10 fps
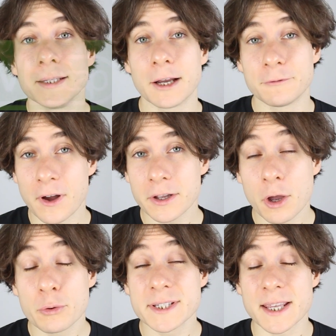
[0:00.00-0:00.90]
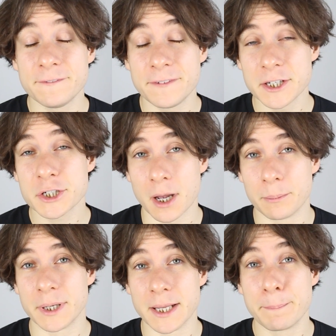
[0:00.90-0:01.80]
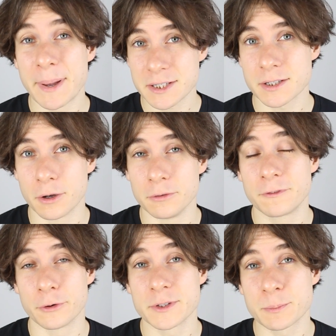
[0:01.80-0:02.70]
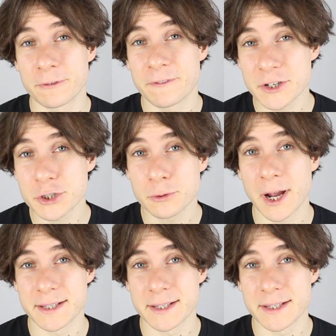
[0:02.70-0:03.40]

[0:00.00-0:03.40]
Now, Varjo is a Finnish company best known for its professional